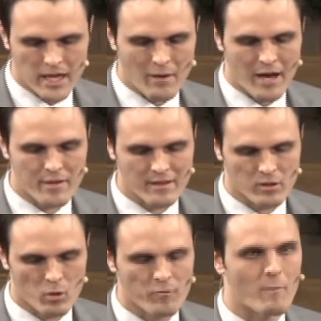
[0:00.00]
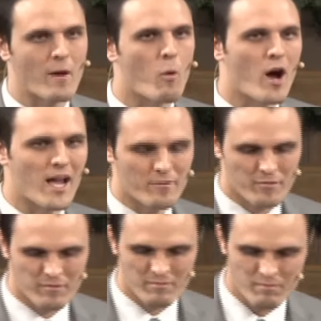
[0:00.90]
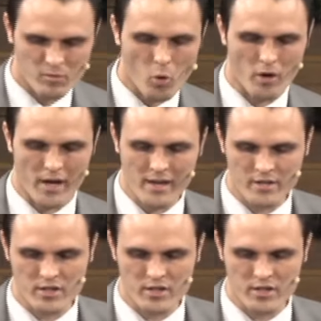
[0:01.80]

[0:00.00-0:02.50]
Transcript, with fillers: Now, I thank the Lord for my wife, Lori.